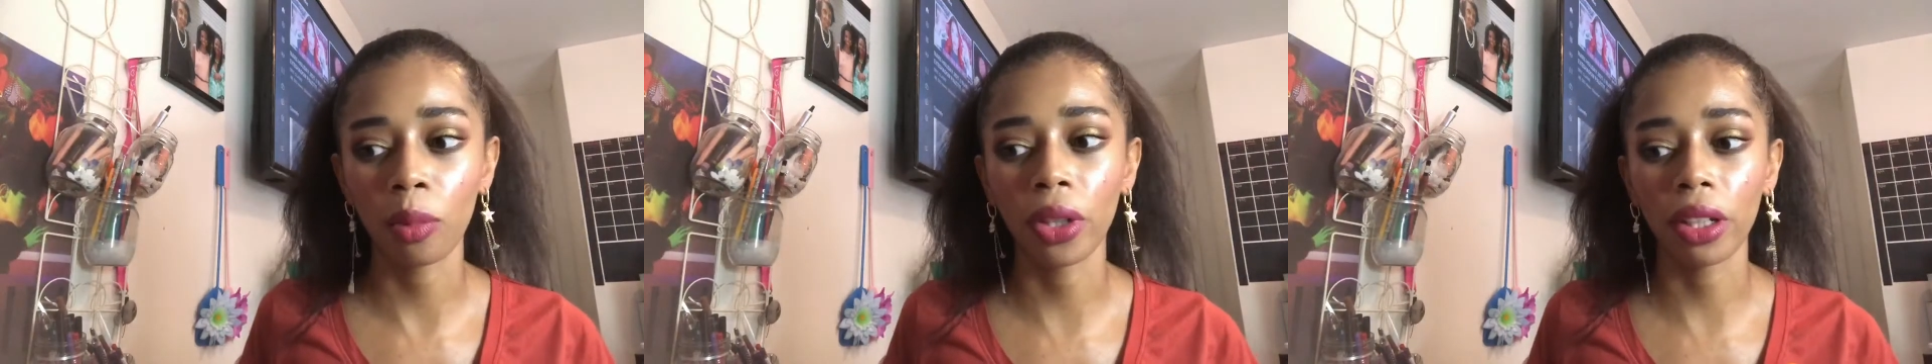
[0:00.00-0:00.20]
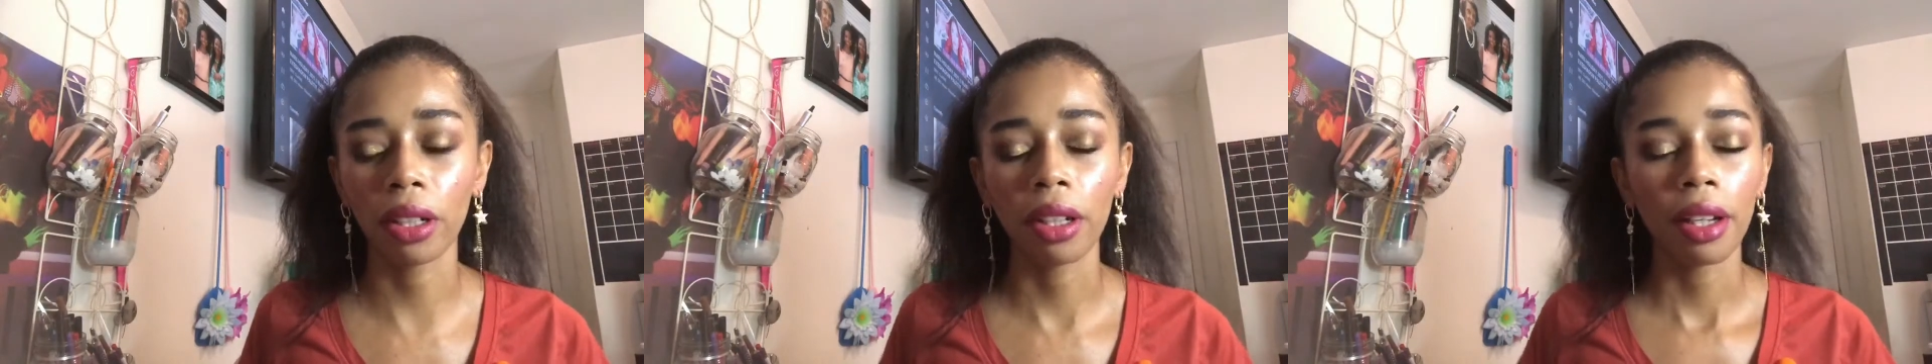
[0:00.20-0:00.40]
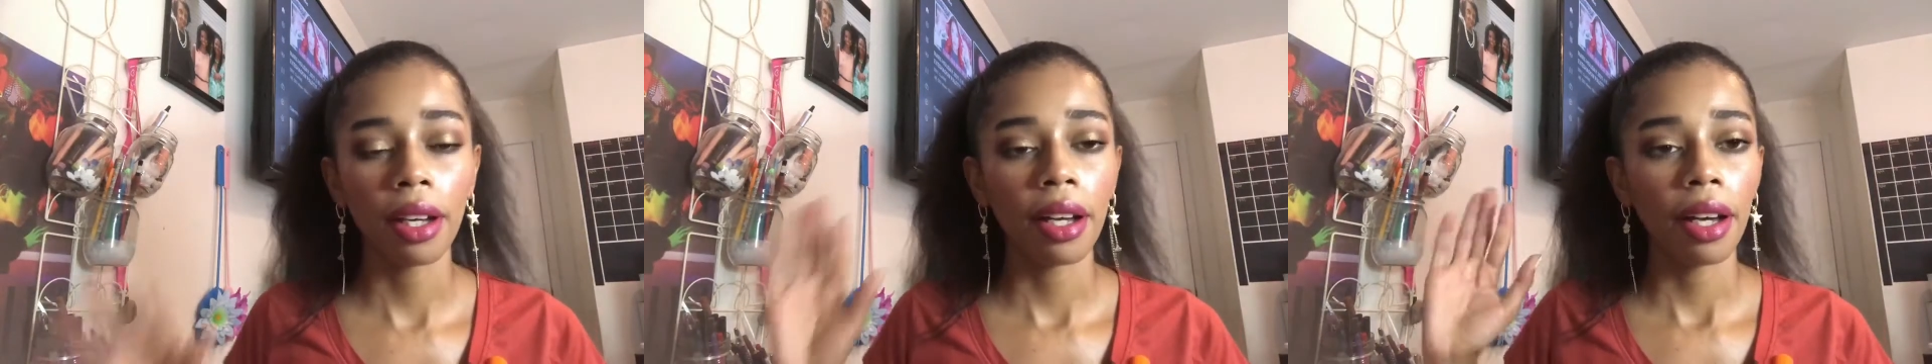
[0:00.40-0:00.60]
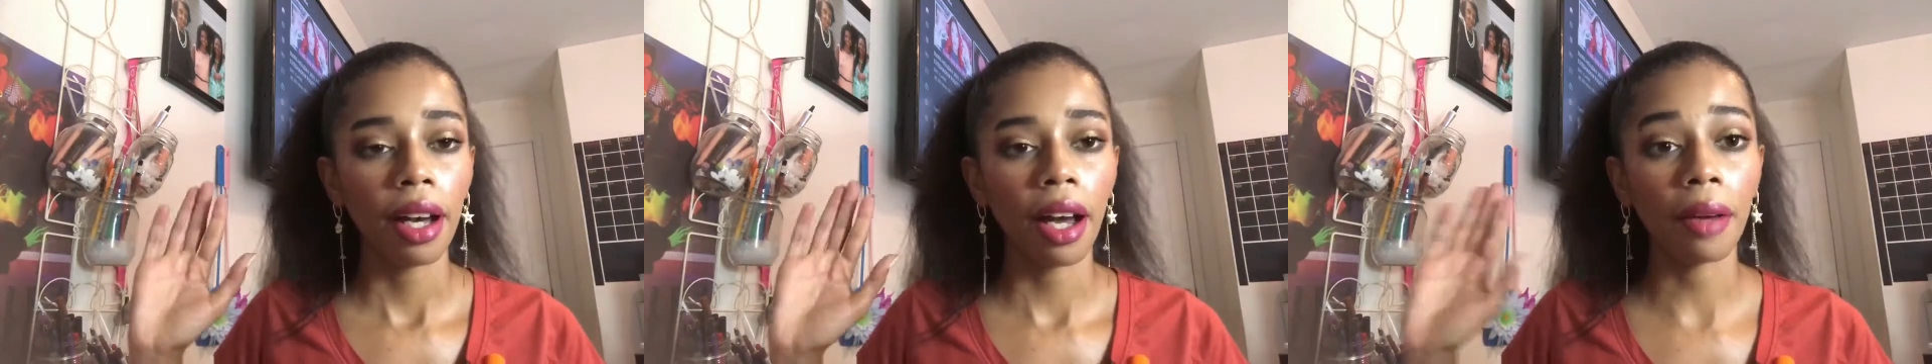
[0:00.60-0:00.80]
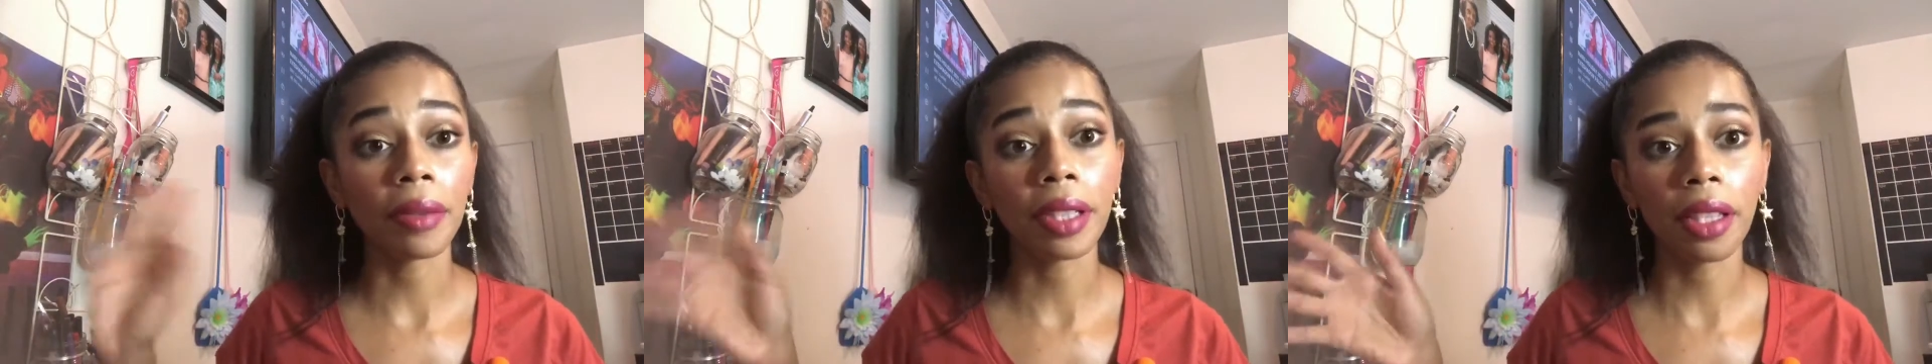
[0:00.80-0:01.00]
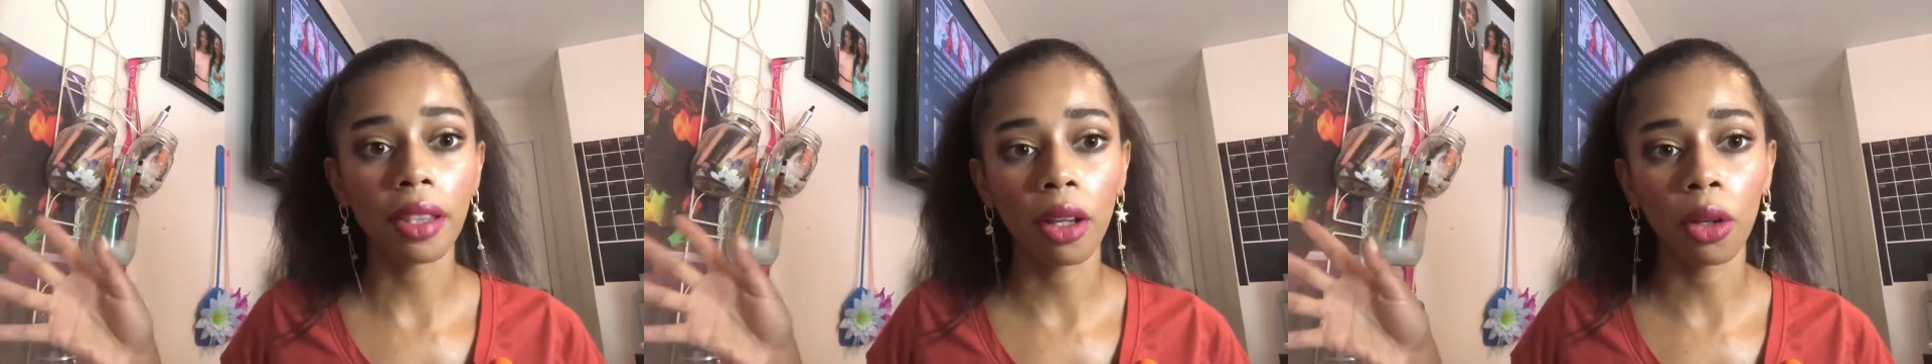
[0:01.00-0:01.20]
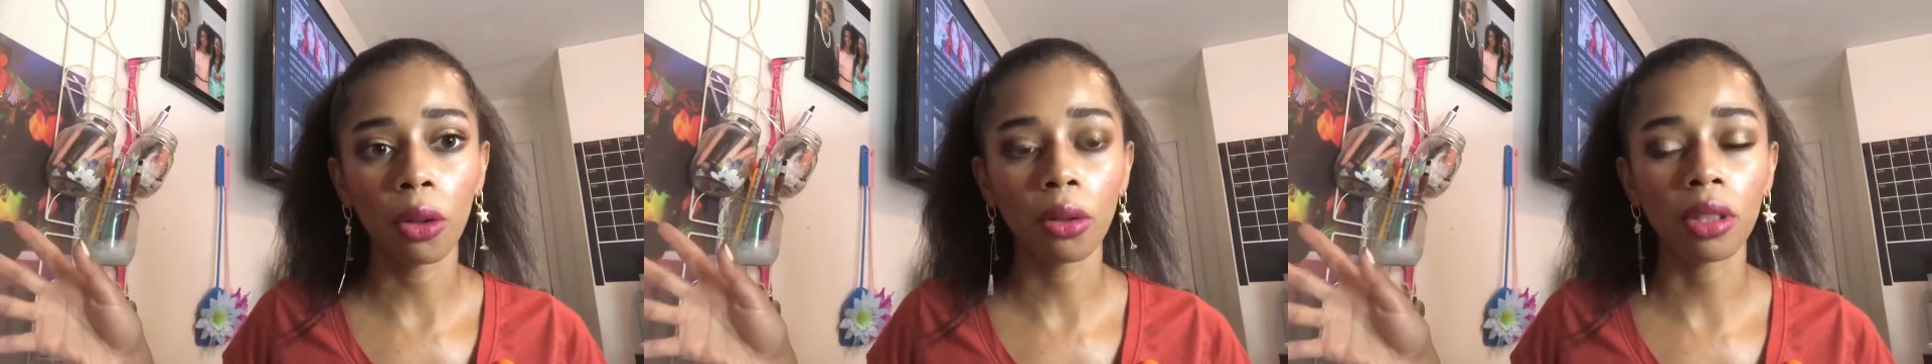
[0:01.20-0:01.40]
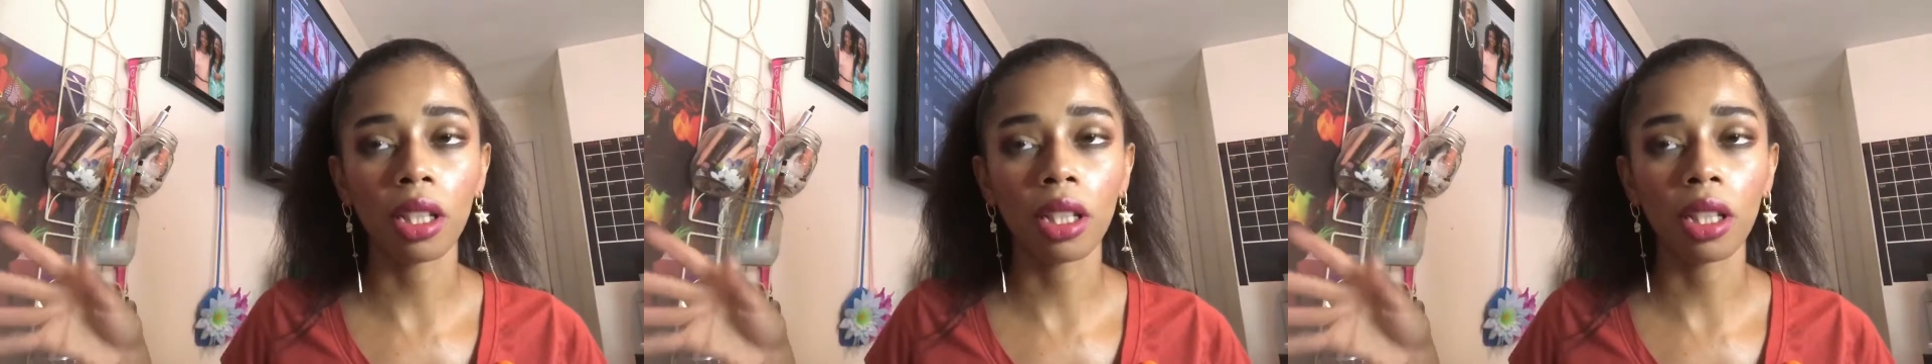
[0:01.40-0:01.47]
But I've seen those,